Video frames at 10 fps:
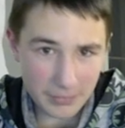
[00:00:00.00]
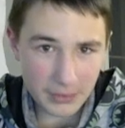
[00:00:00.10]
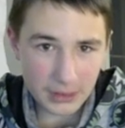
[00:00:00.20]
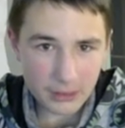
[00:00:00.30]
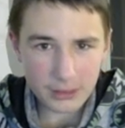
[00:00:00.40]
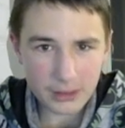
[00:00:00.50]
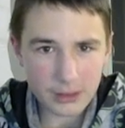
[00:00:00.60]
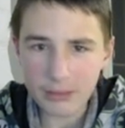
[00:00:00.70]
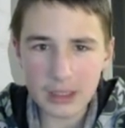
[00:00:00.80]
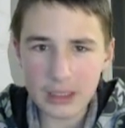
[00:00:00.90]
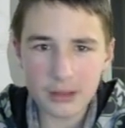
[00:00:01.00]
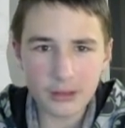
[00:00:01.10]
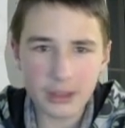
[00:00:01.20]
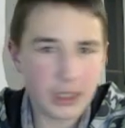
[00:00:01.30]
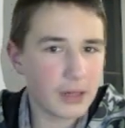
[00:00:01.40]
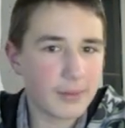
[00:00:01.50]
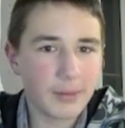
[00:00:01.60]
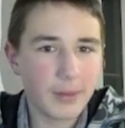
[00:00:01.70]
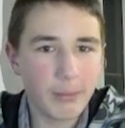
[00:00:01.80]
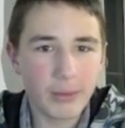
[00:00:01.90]
You really don't care about
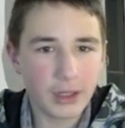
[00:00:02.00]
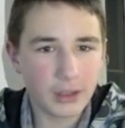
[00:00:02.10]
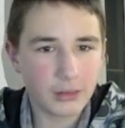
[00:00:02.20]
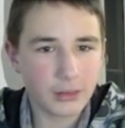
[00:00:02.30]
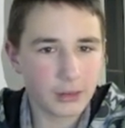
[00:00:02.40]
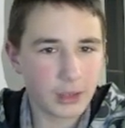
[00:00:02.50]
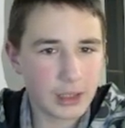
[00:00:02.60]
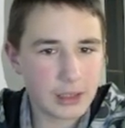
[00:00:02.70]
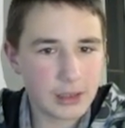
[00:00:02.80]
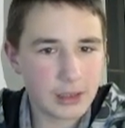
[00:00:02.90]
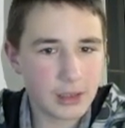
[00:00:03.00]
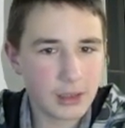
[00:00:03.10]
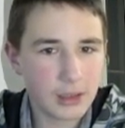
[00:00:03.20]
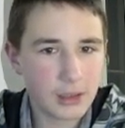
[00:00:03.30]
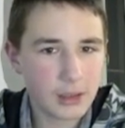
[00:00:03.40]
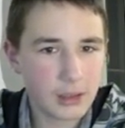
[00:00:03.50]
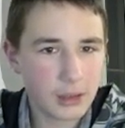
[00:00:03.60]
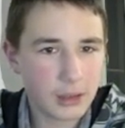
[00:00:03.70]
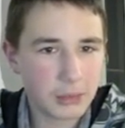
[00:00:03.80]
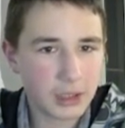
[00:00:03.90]
my brain, do you guys?
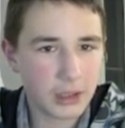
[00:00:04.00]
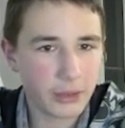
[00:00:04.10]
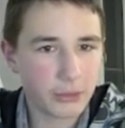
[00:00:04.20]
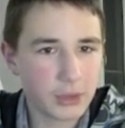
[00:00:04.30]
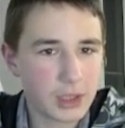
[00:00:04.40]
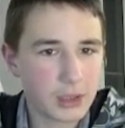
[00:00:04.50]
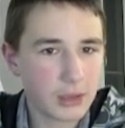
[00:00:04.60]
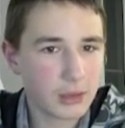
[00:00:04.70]
Let me get the rooks.